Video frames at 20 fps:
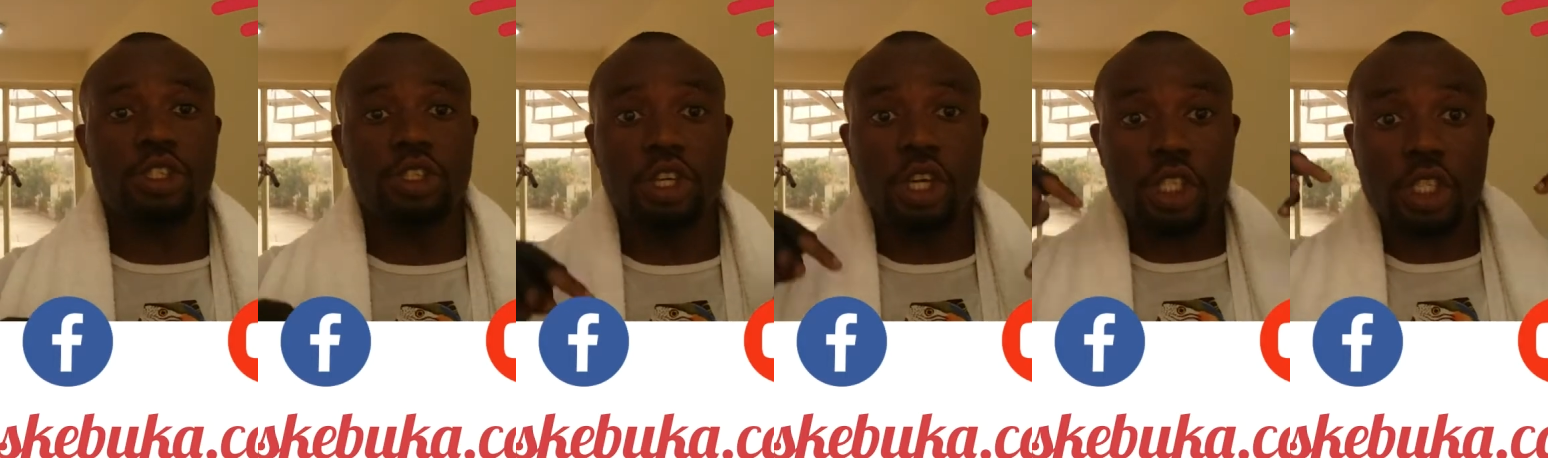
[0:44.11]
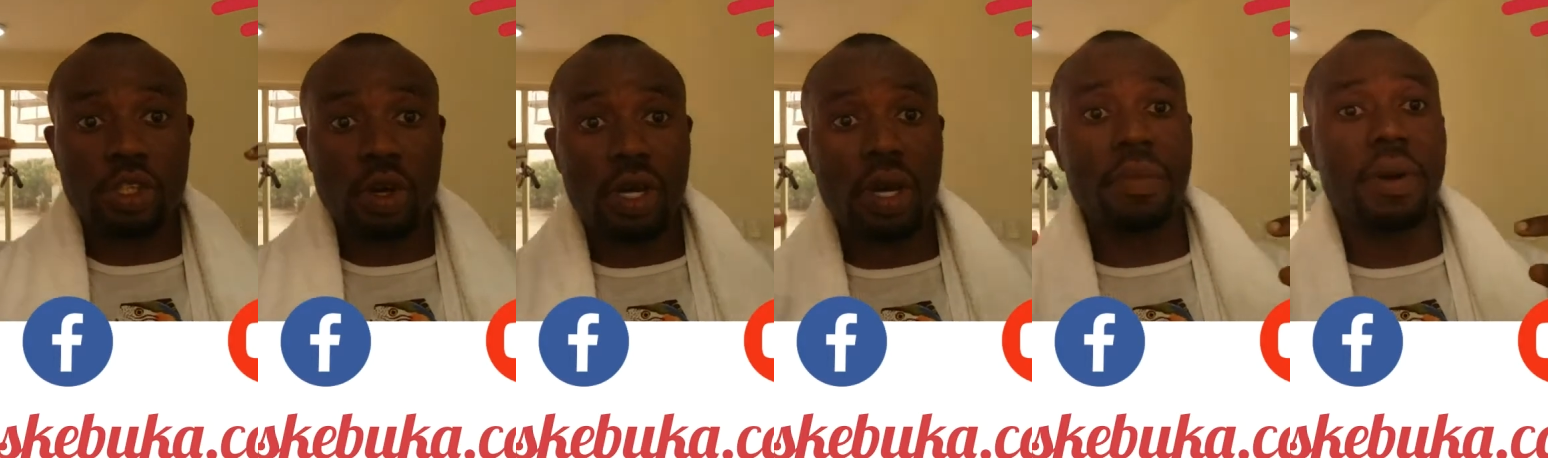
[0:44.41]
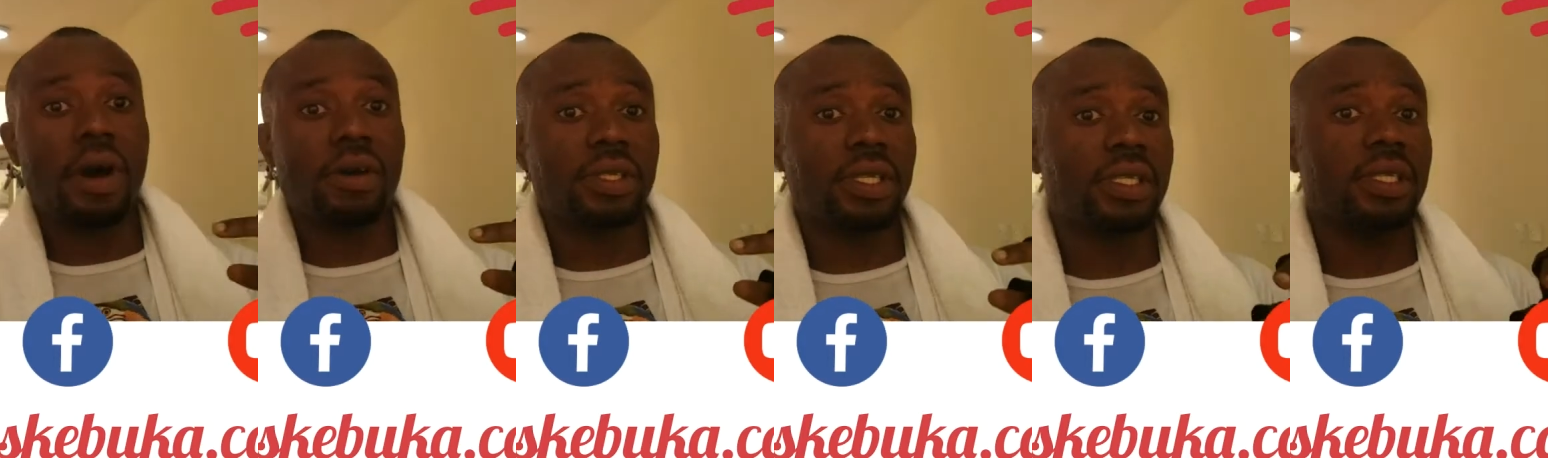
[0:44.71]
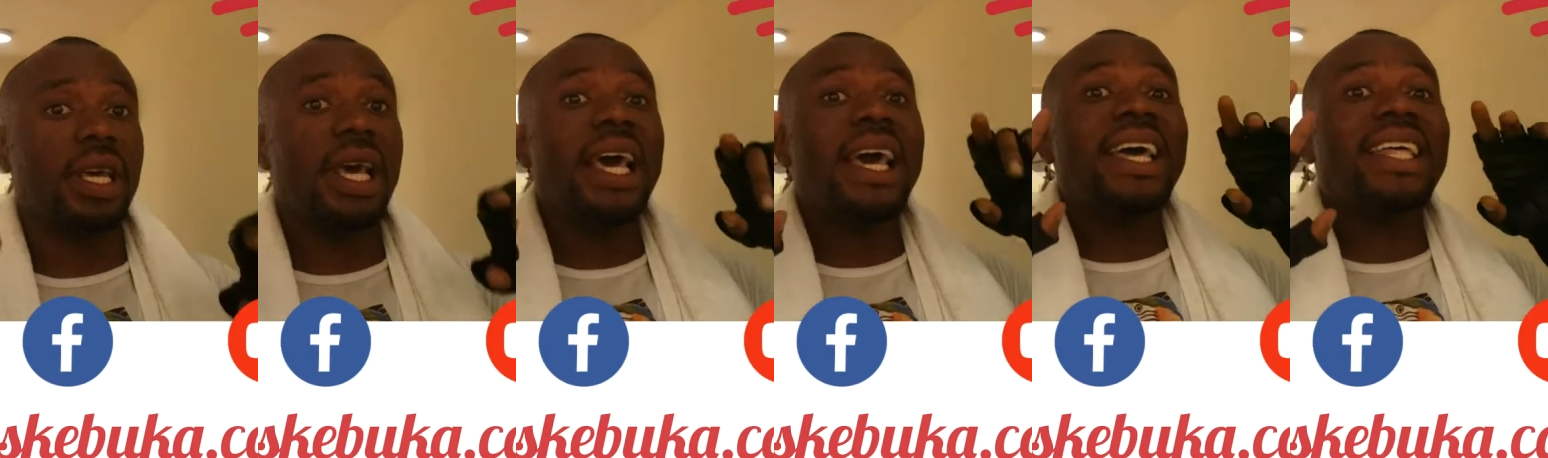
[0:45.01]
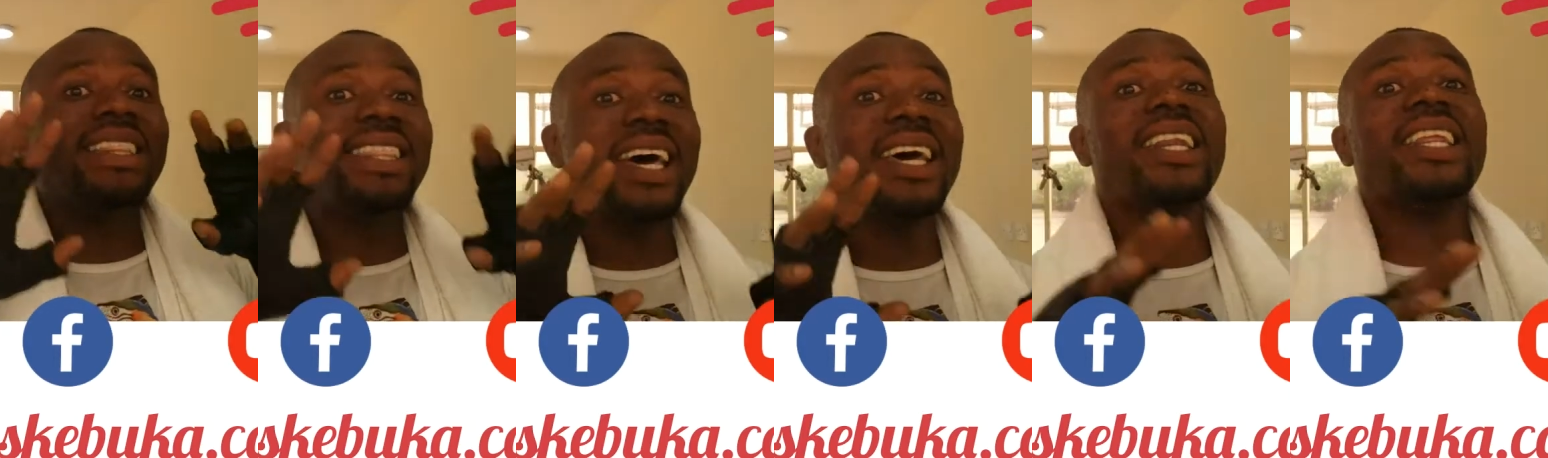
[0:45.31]
to just talk about
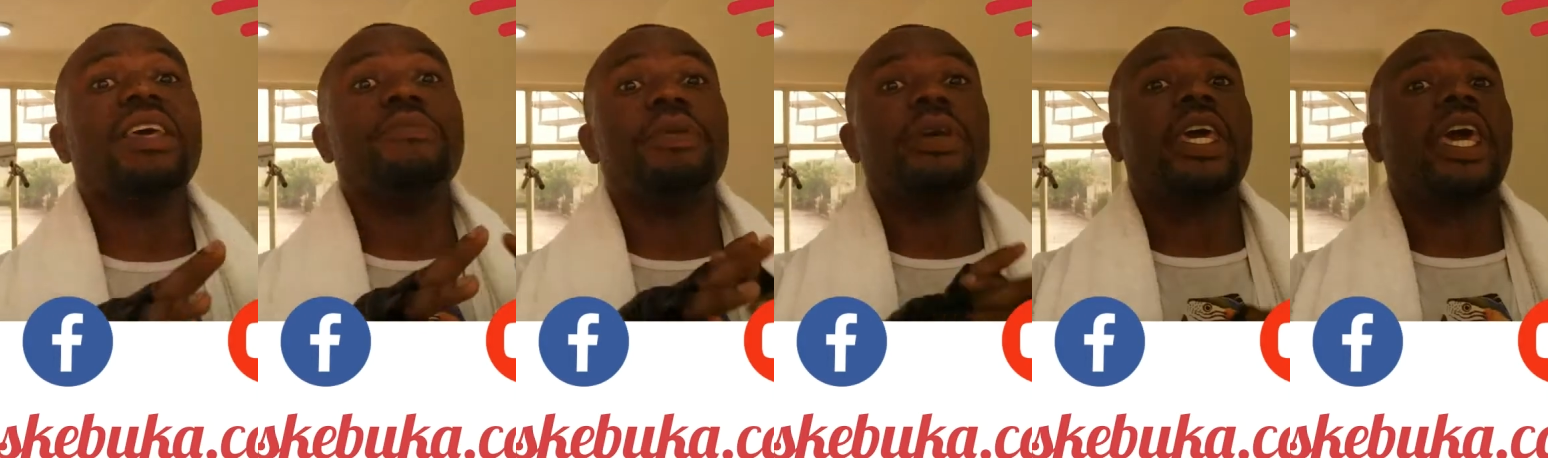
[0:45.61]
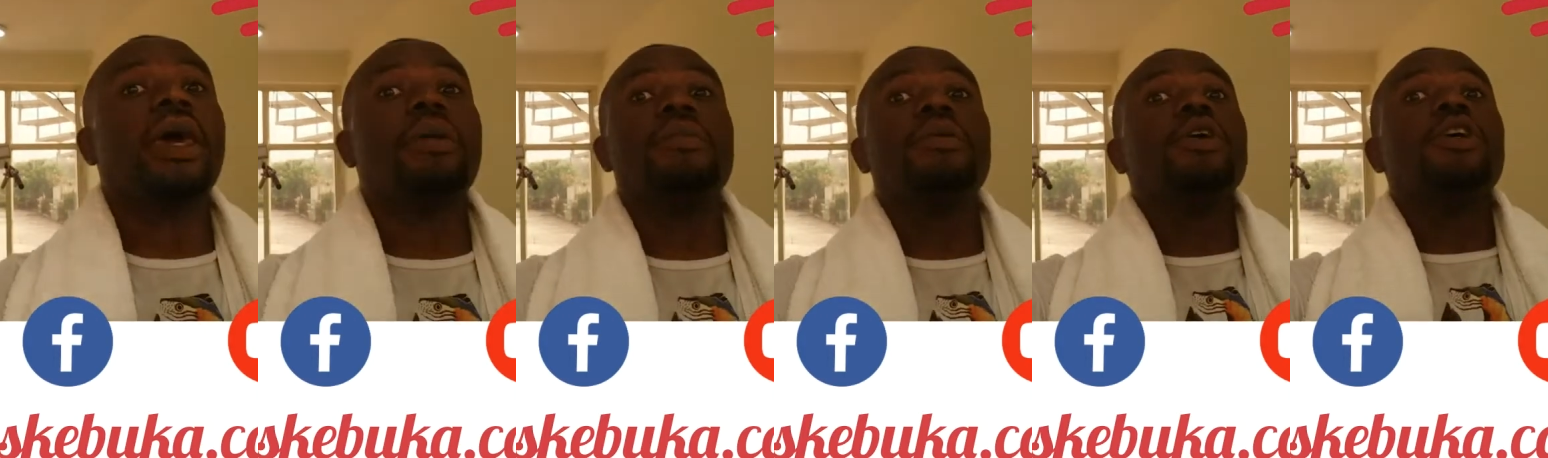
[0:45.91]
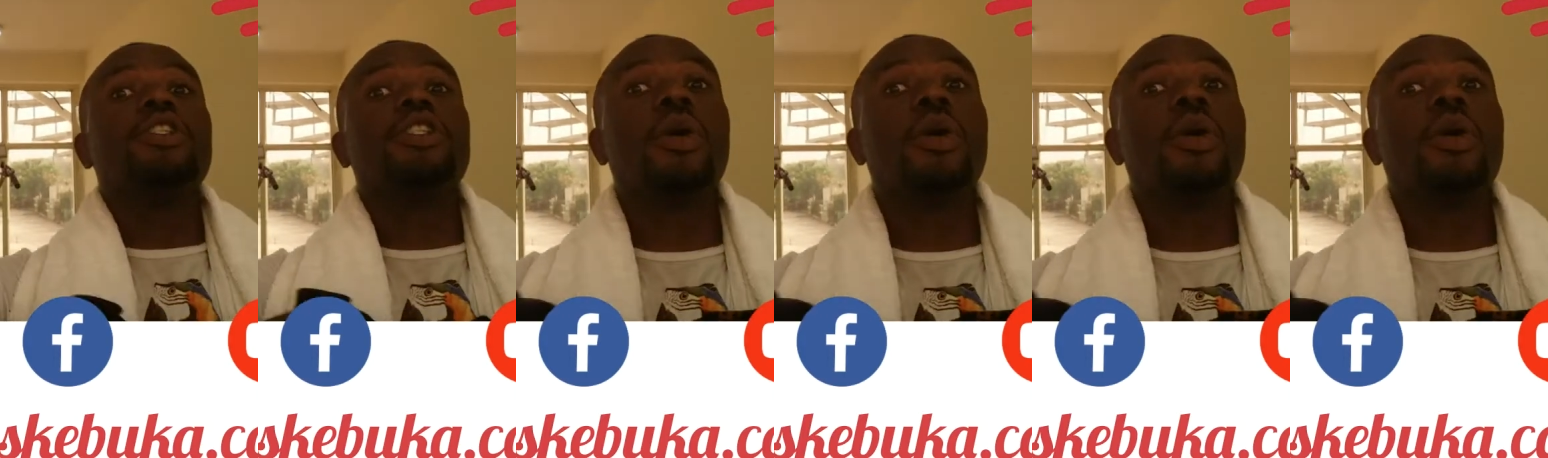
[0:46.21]
it, then it became